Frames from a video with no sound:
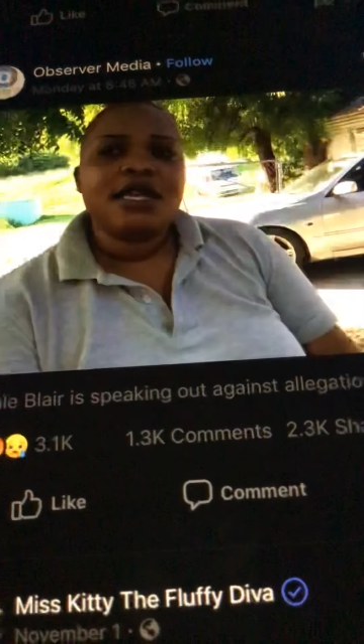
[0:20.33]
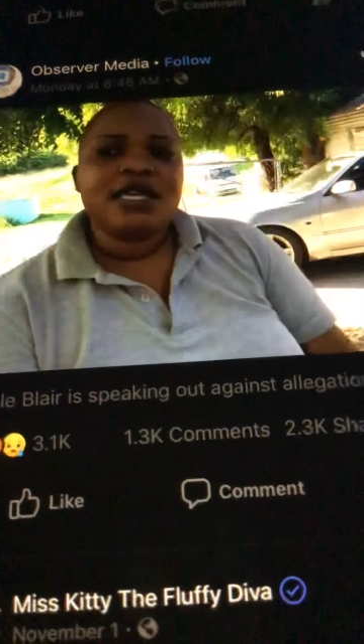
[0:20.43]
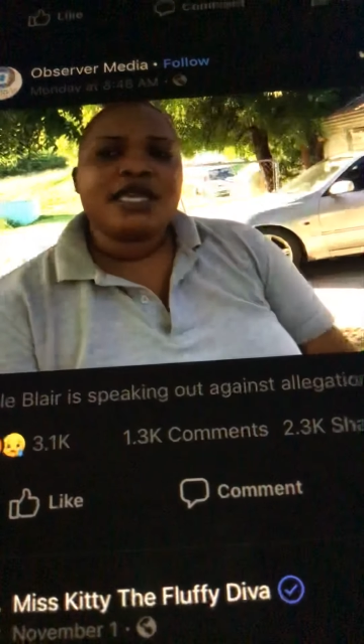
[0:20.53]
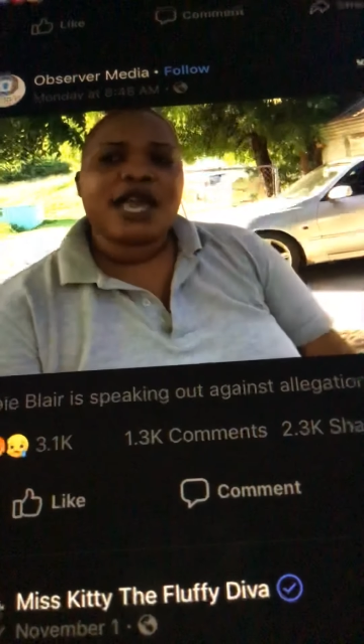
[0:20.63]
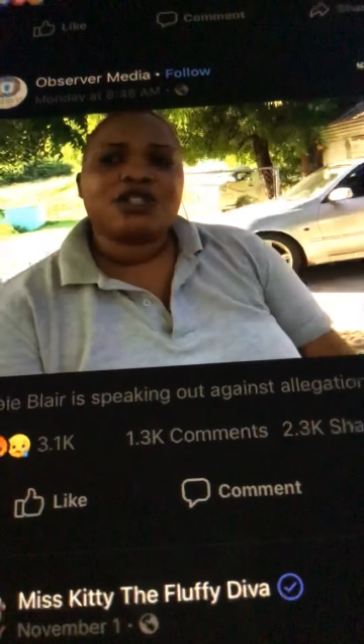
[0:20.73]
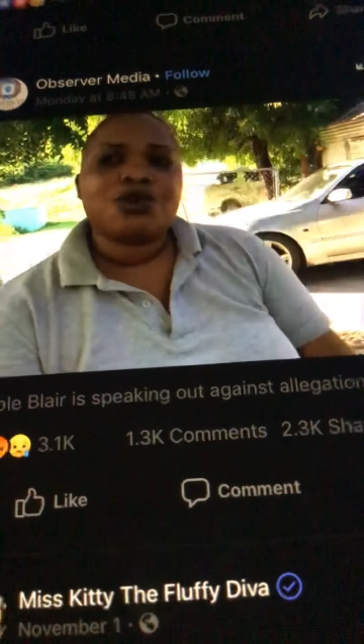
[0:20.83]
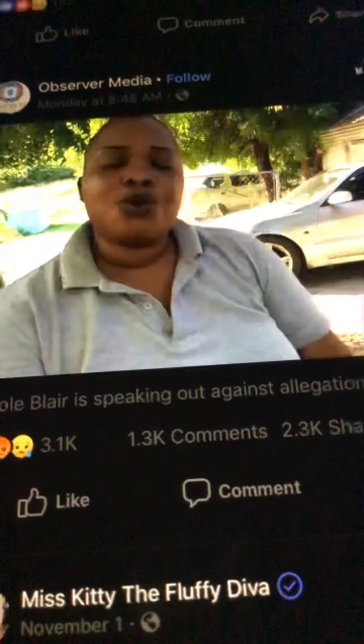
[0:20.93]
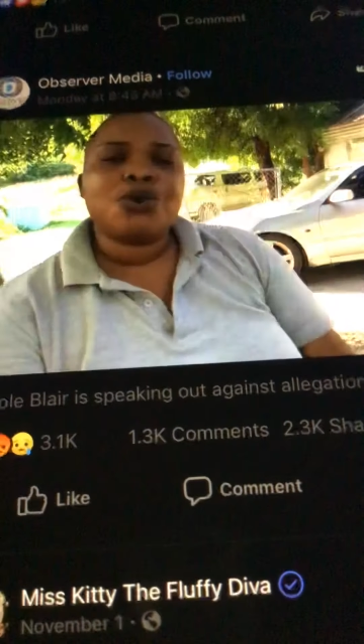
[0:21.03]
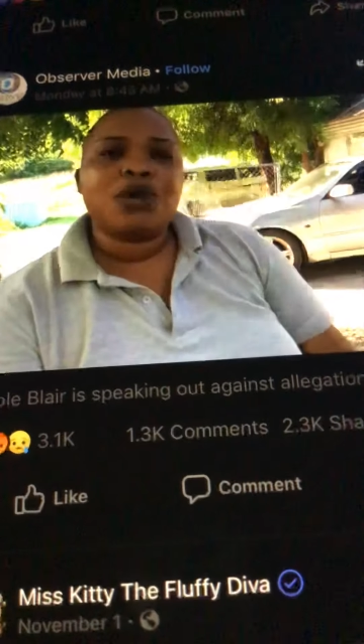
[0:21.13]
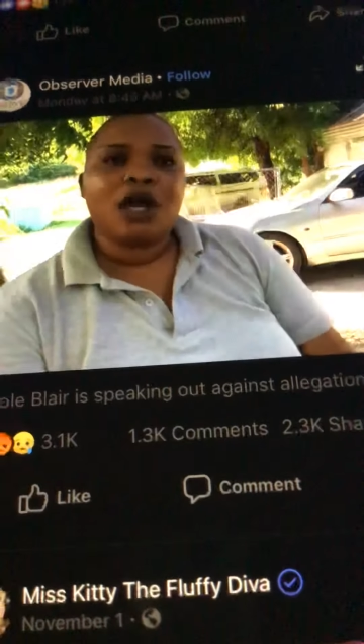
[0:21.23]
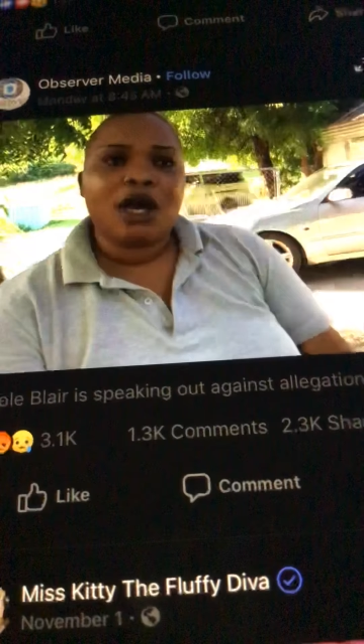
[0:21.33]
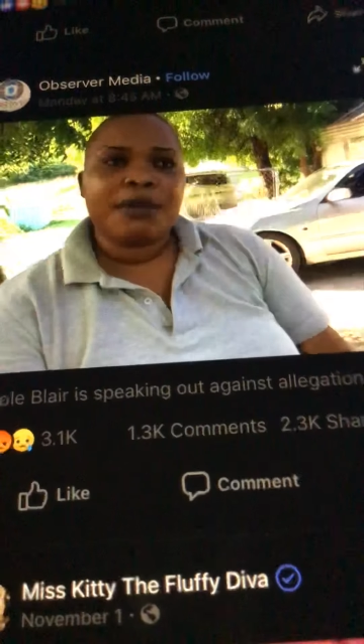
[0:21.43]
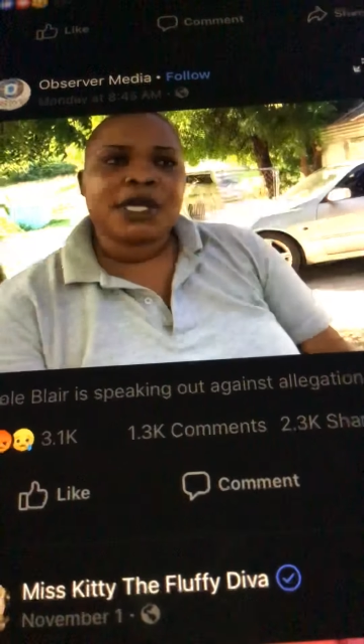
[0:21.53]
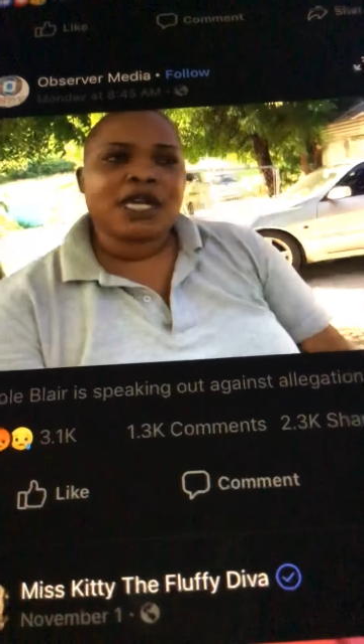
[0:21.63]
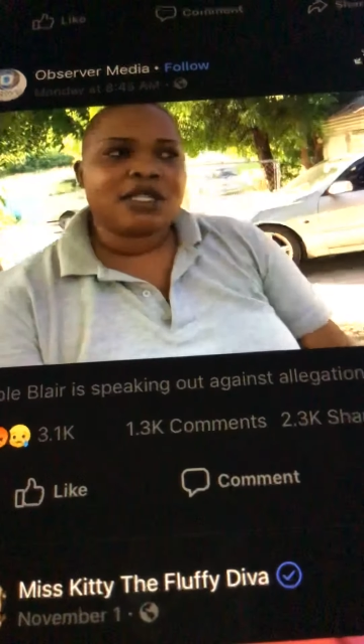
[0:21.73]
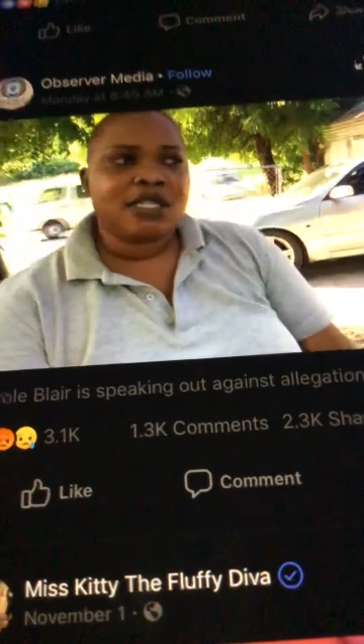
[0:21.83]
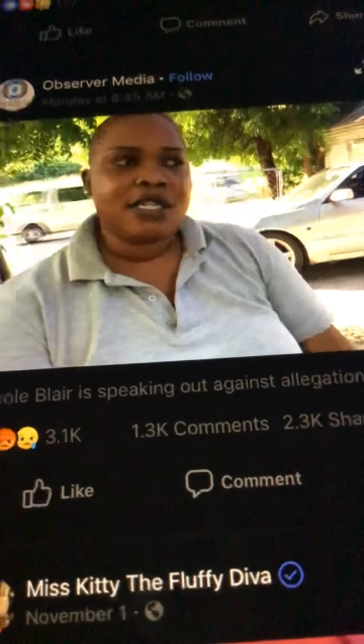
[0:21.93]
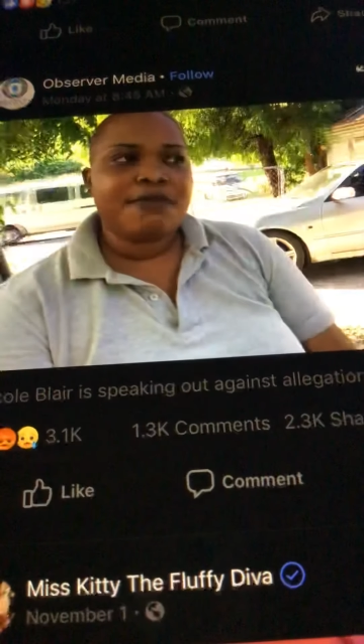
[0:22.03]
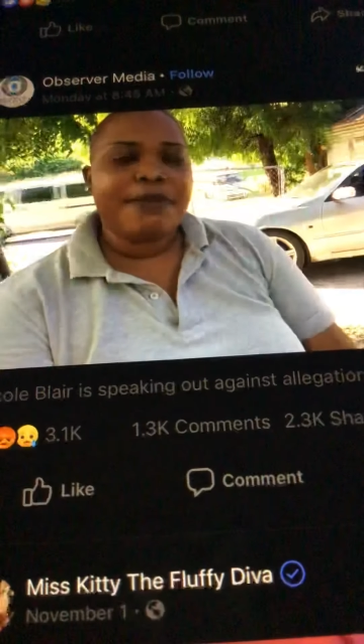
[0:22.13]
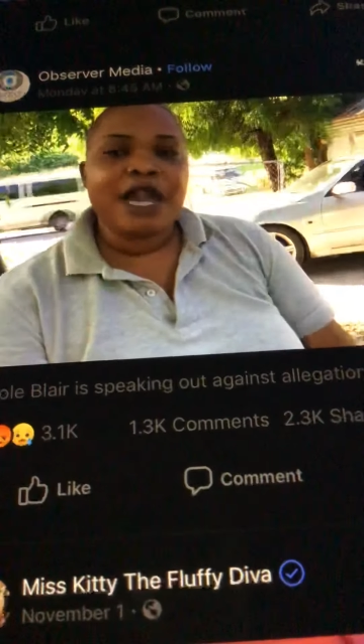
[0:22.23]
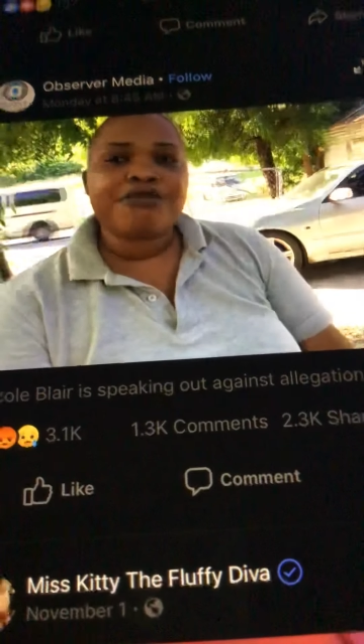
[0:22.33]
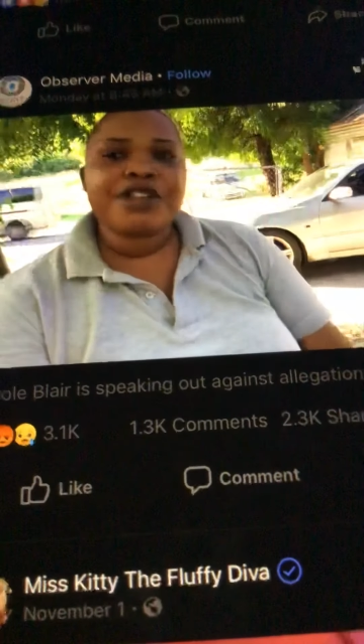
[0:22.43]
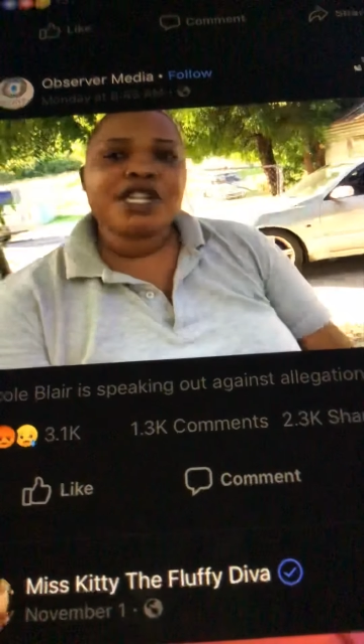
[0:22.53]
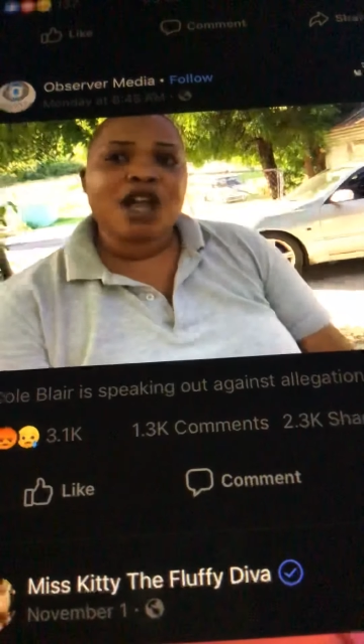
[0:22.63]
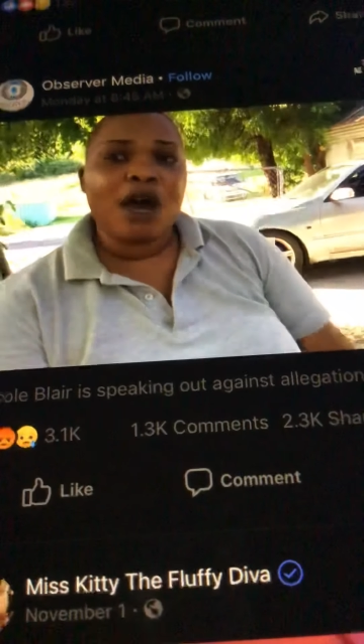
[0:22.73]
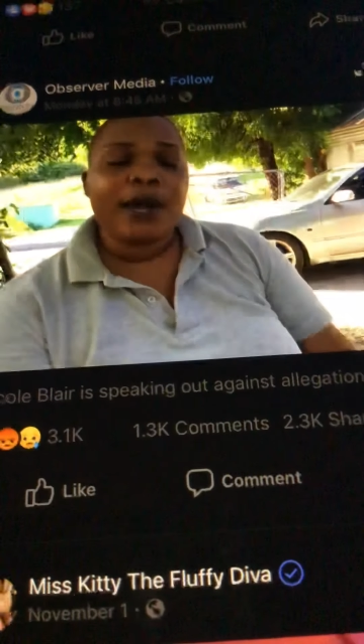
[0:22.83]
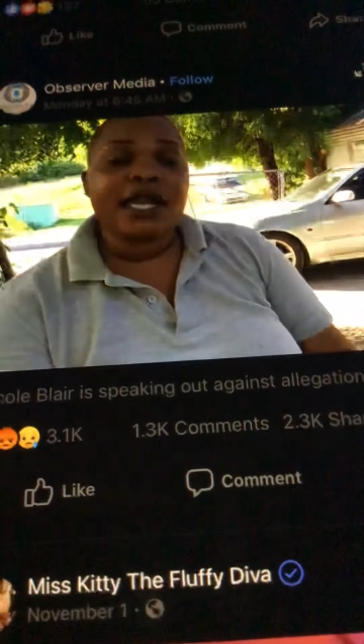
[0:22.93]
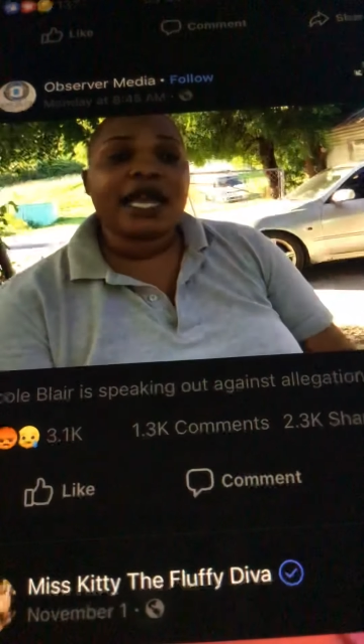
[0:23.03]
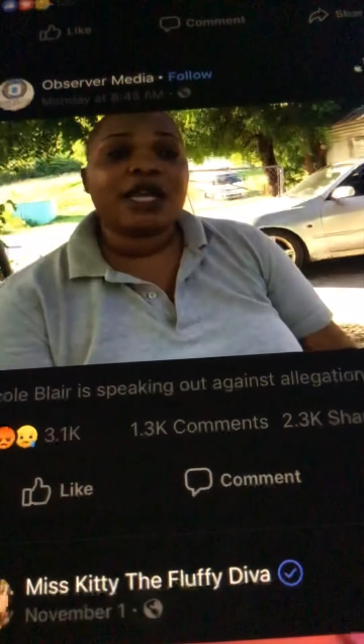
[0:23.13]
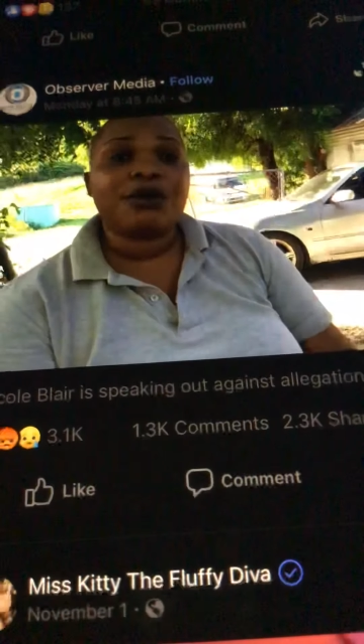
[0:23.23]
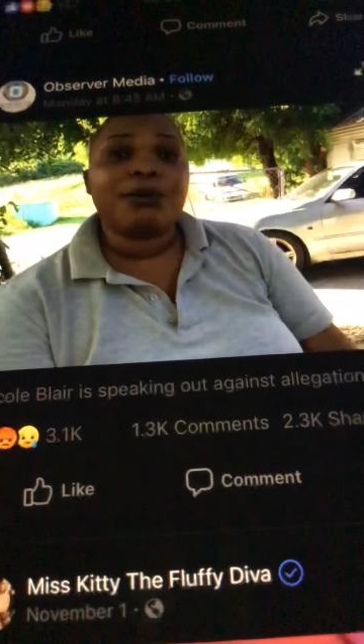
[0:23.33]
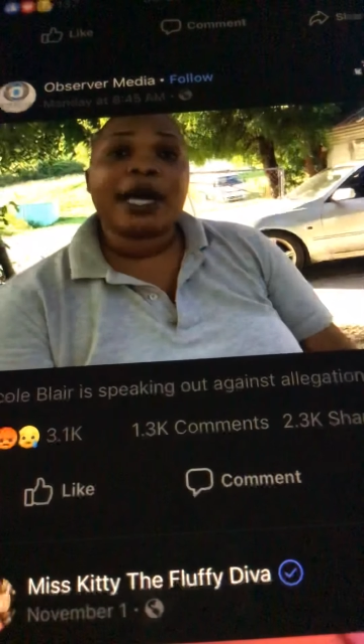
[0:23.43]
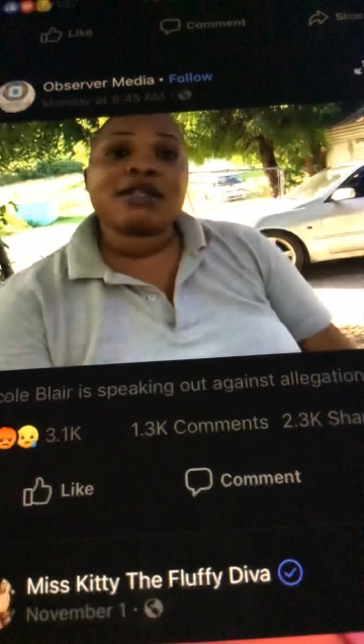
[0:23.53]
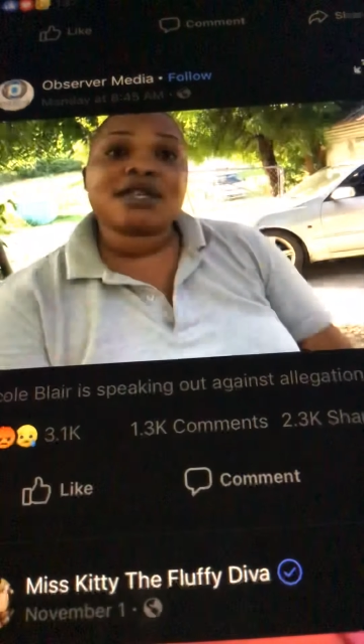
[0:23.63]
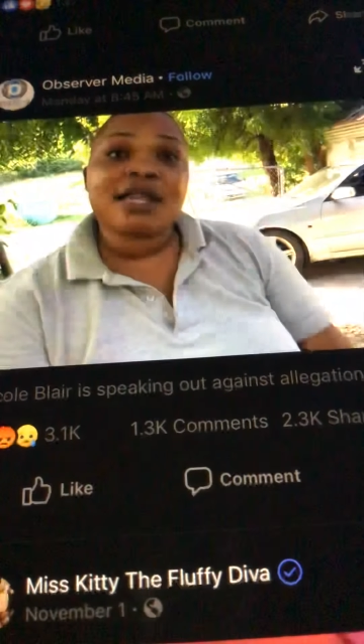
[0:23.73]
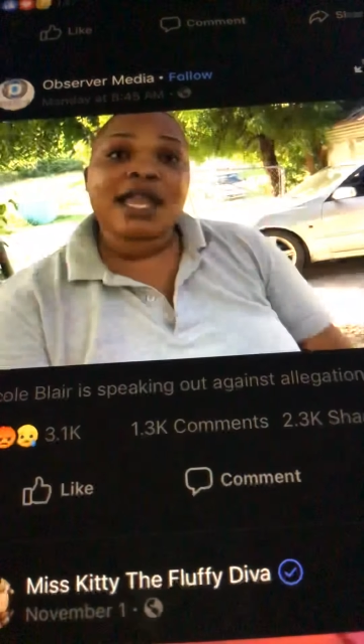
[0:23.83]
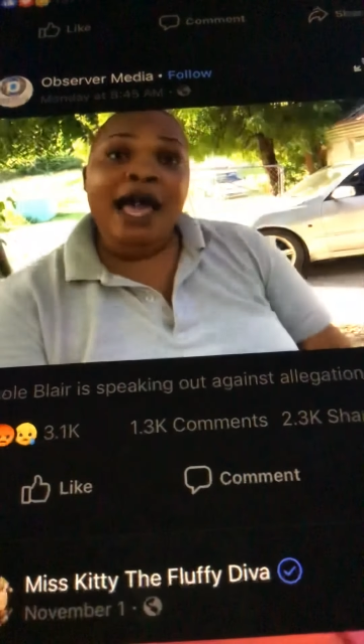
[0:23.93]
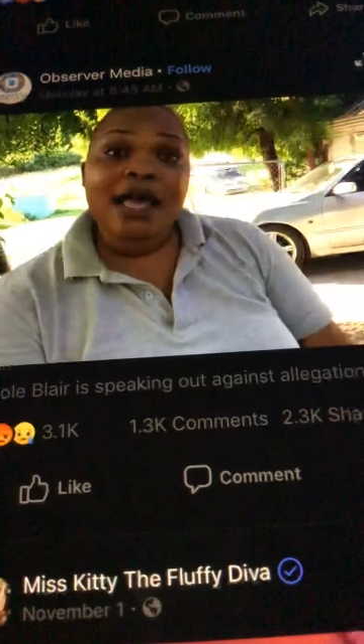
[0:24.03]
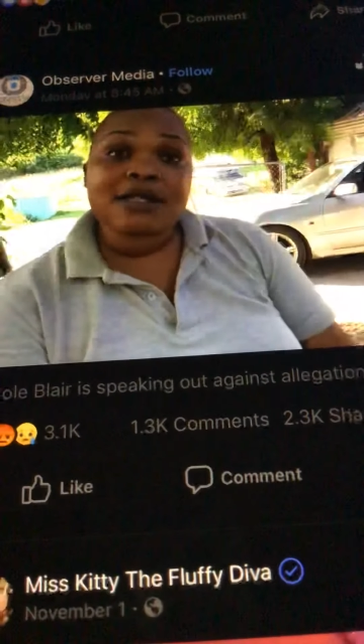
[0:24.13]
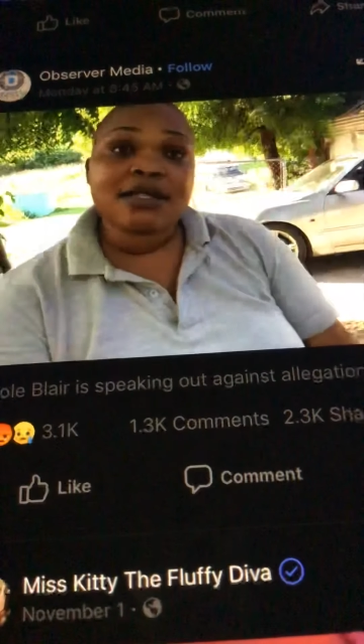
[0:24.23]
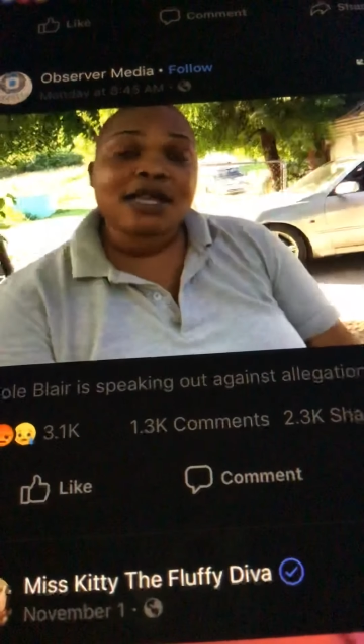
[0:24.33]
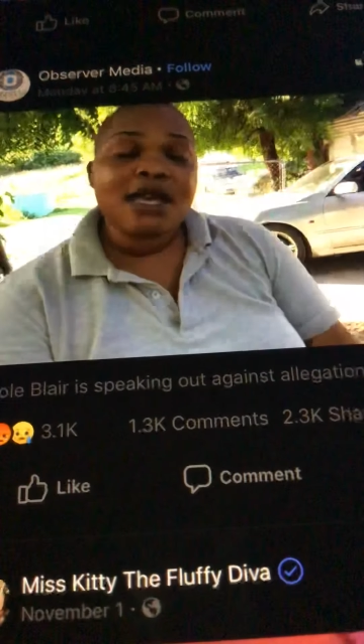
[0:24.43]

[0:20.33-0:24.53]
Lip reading: "He has to hold on because the bell ring now and gotta go back to class."